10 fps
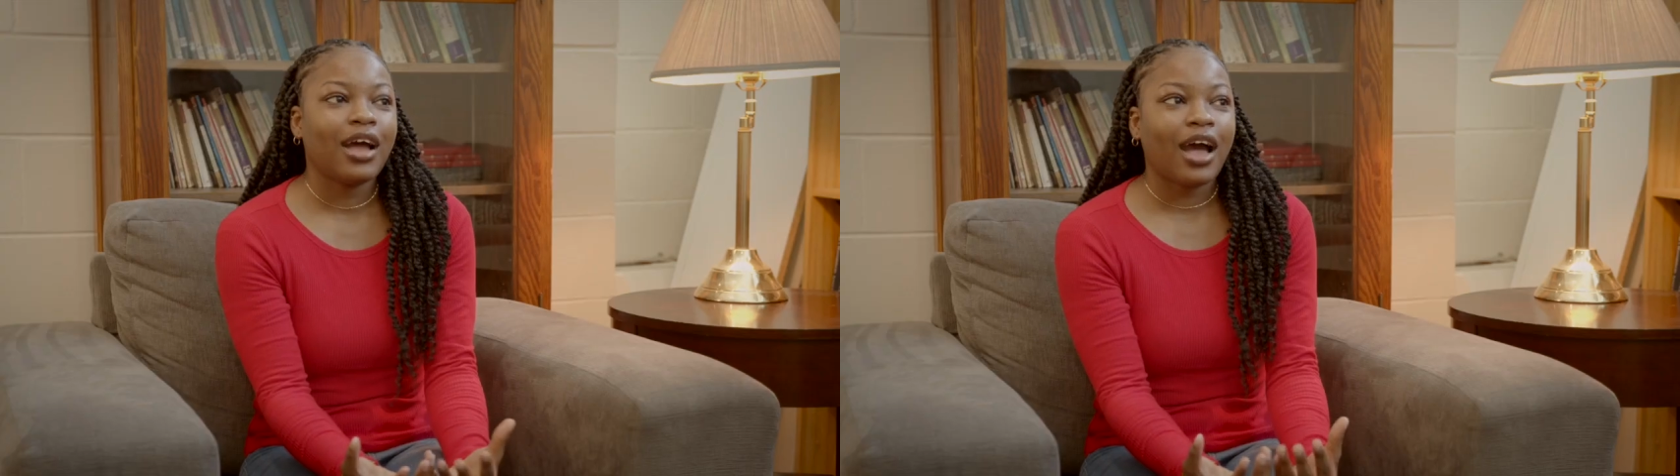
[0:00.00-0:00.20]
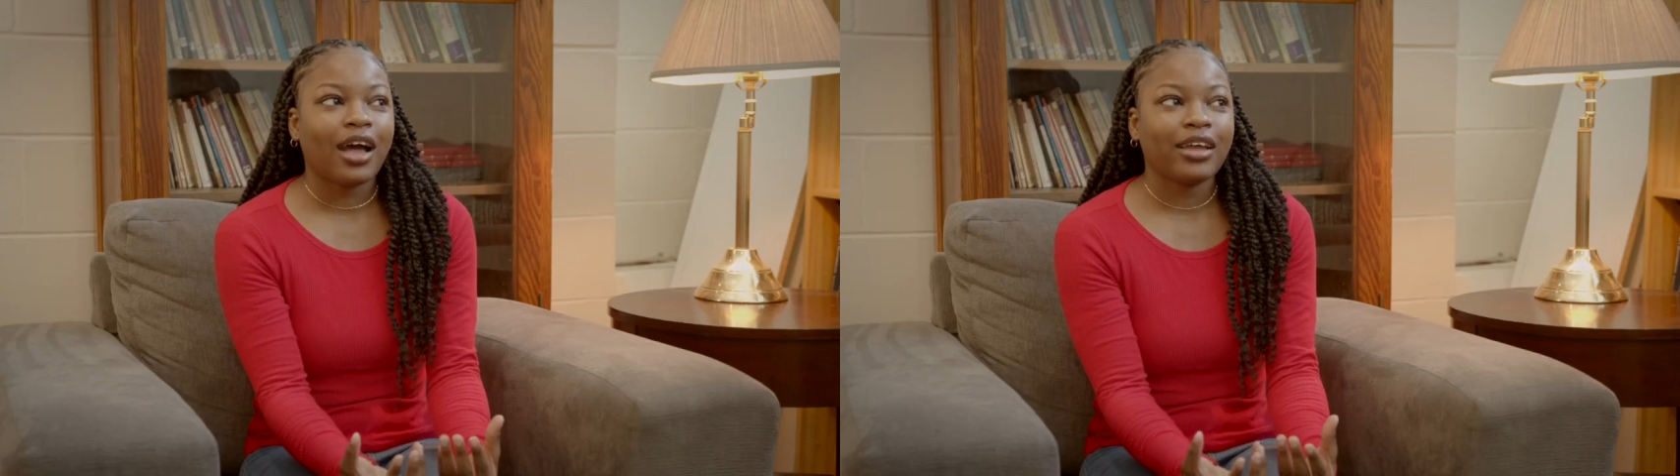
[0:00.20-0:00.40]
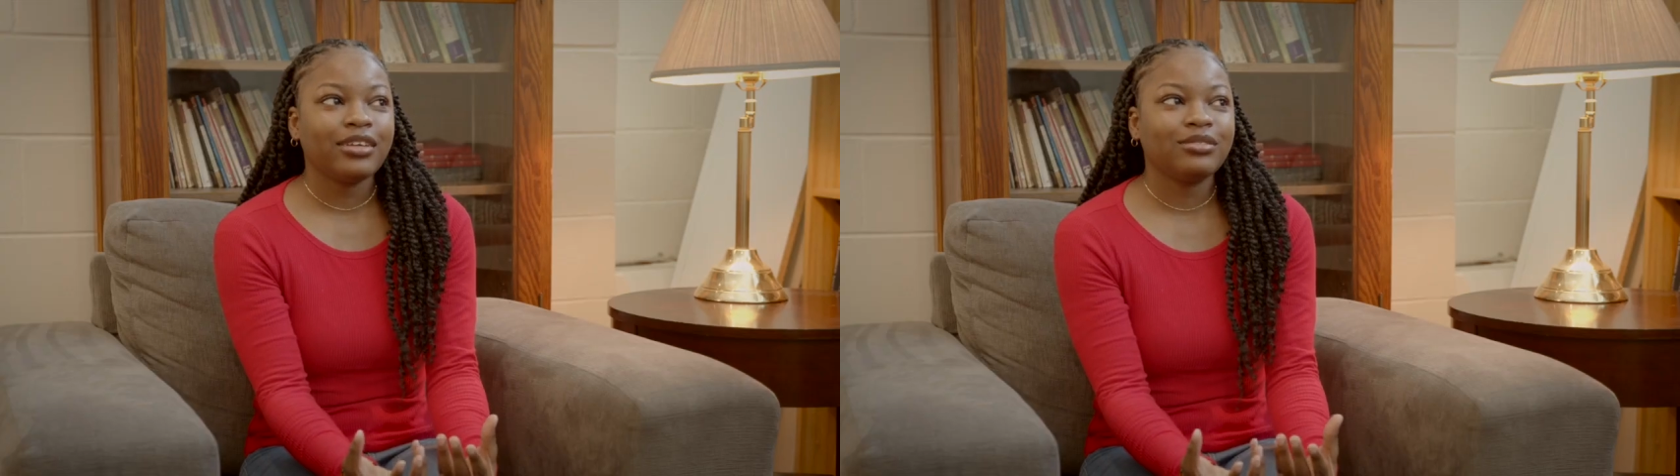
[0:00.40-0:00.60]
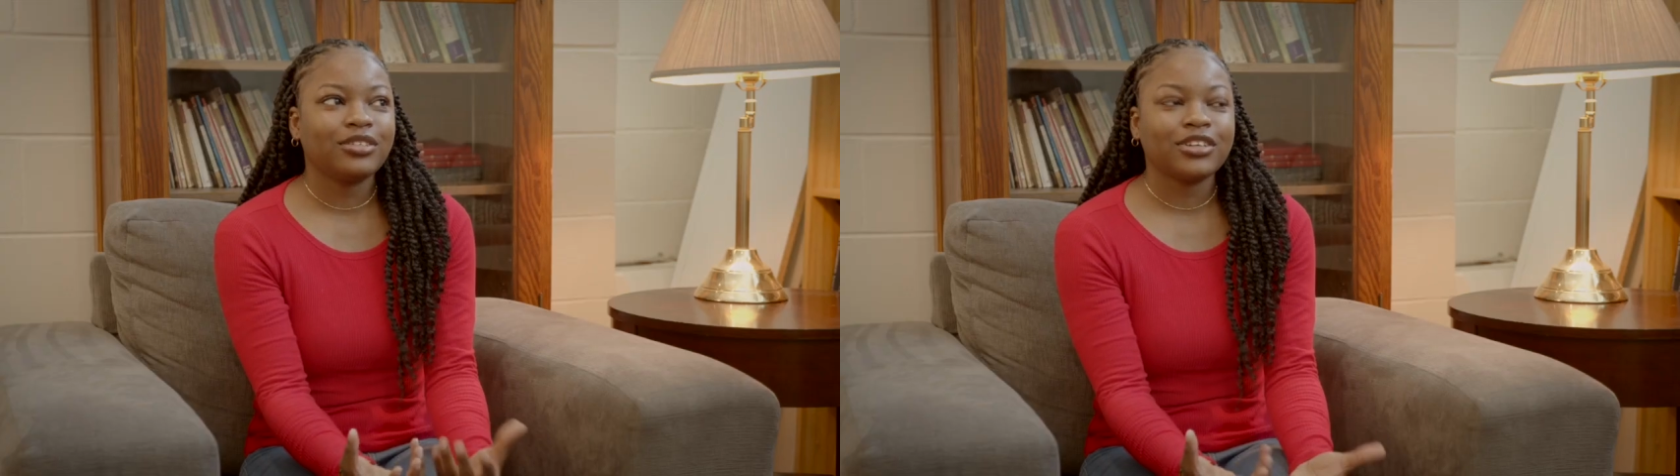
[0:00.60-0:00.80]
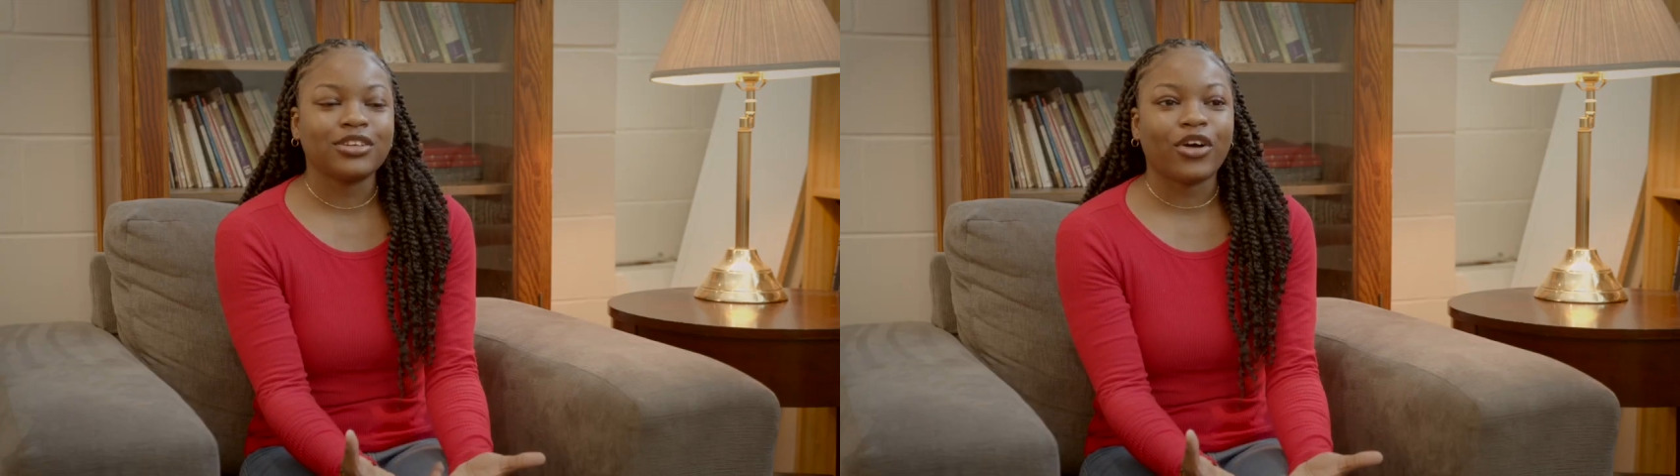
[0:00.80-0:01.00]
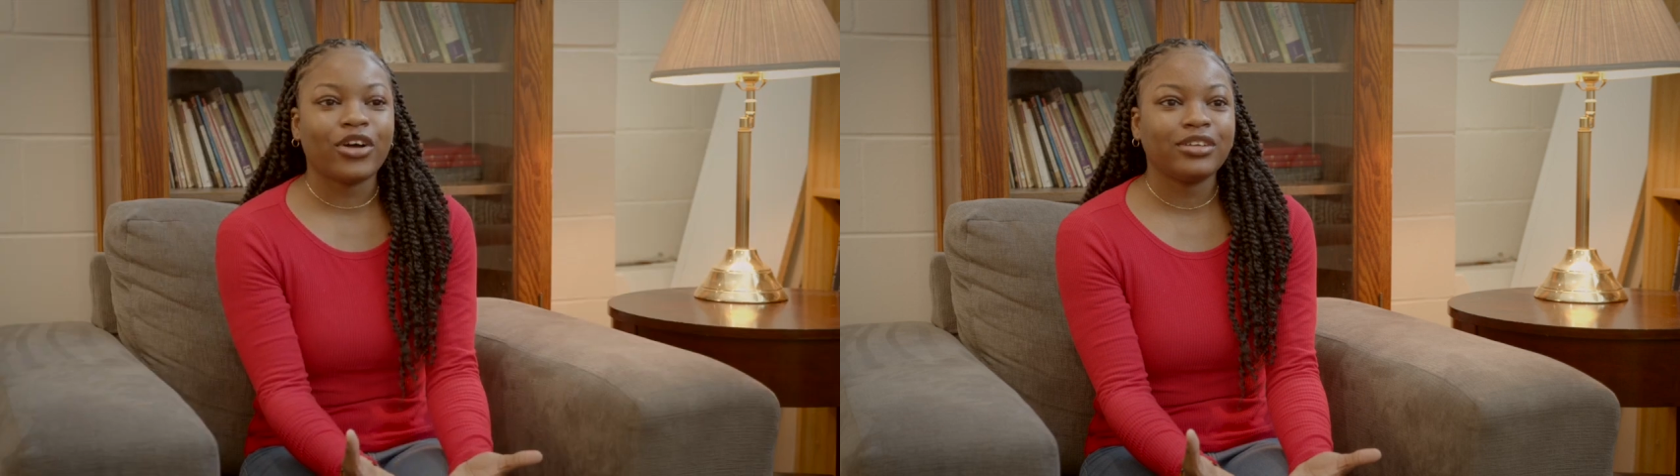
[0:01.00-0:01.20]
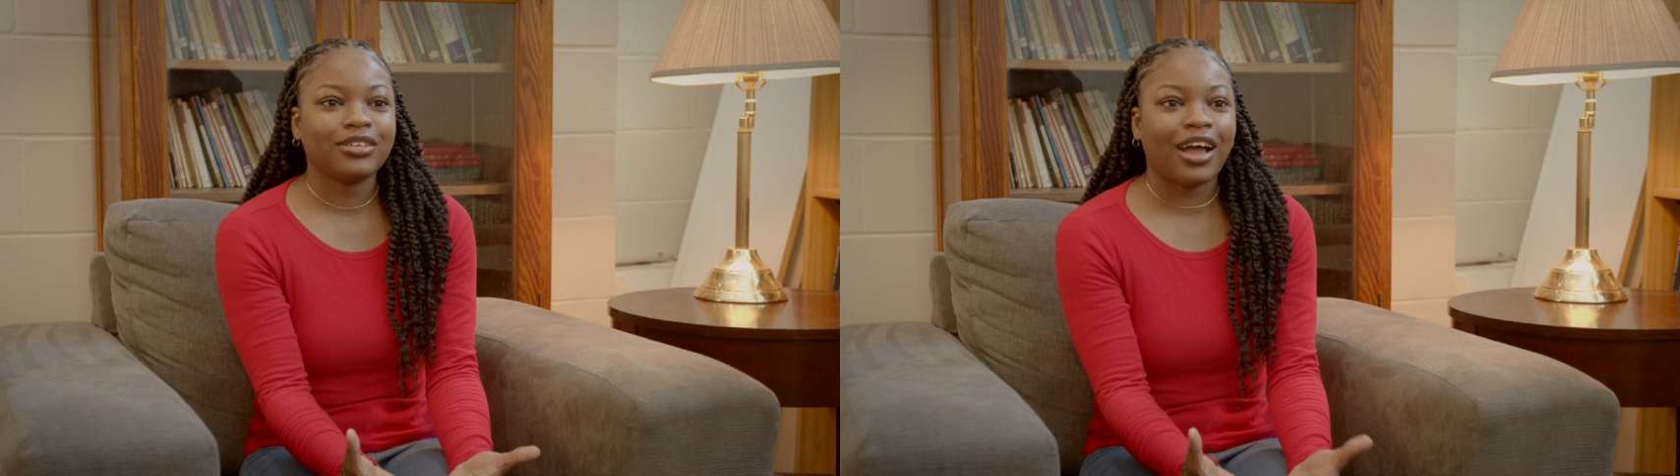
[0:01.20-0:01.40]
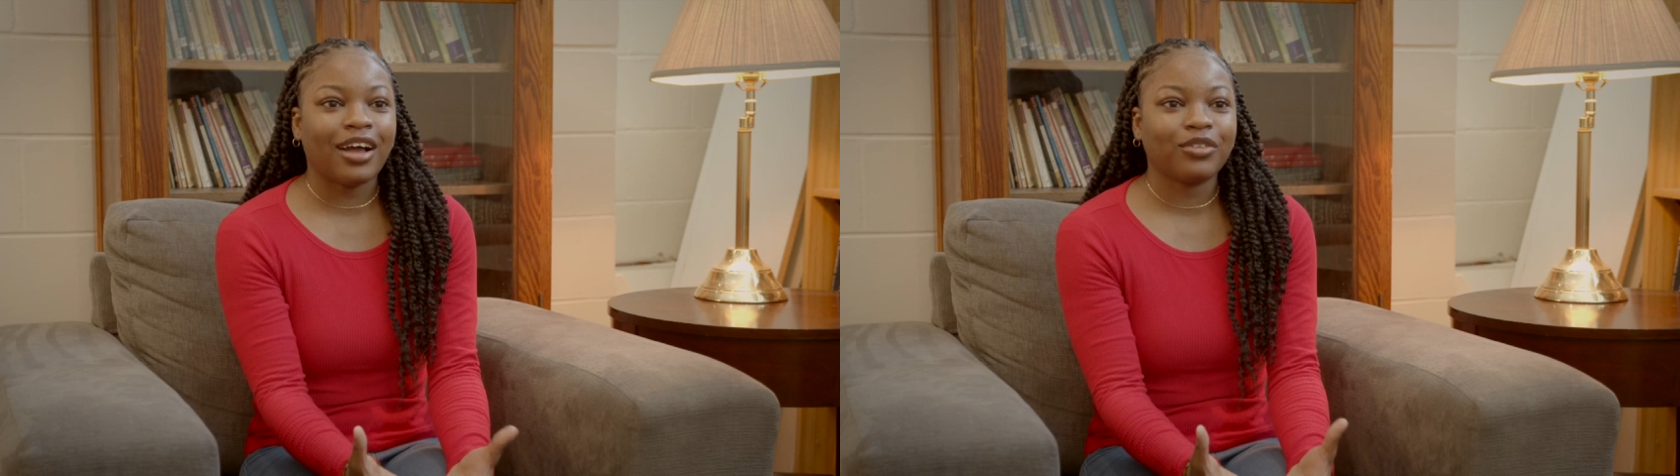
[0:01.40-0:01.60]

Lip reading: I did not